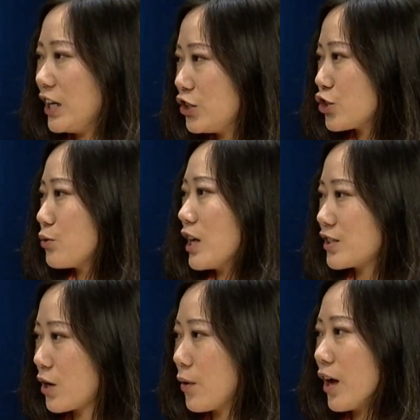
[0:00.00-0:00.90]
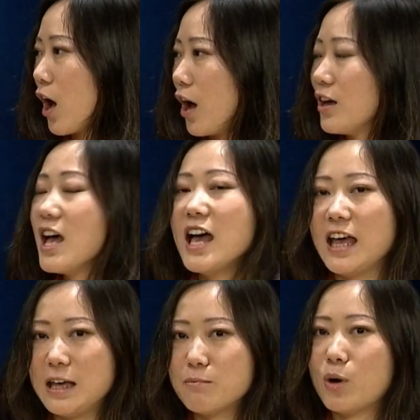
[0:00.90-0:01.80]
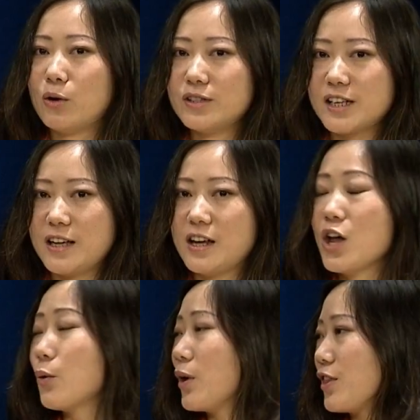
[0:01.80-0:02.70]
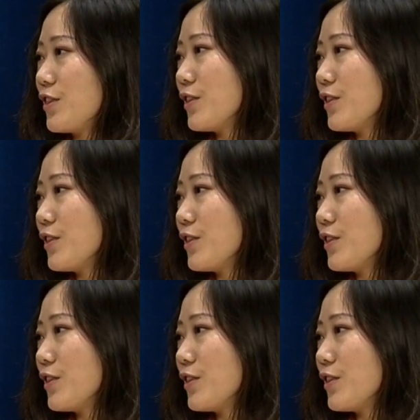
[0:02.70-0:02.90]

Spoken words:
issue that's going on in Malden with